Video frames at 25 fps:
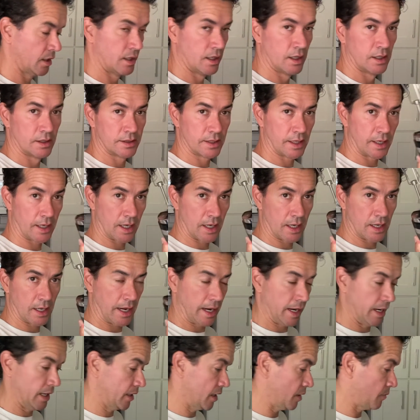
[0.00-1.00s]
Ta-da,
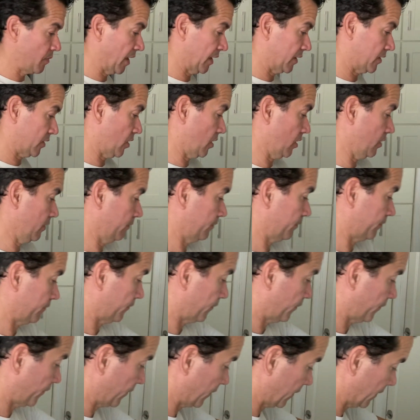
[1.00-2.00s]
handy mixer.
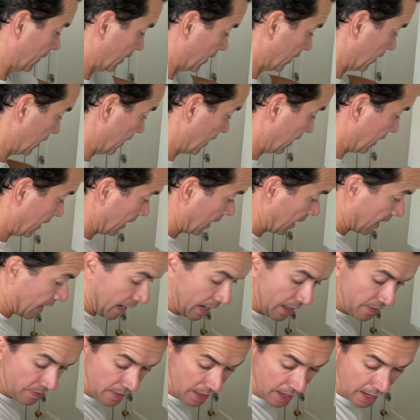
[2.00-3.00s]

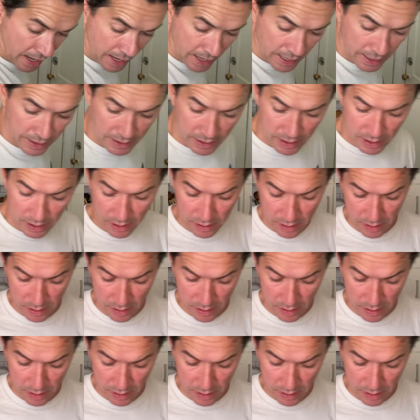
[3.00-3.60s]
And then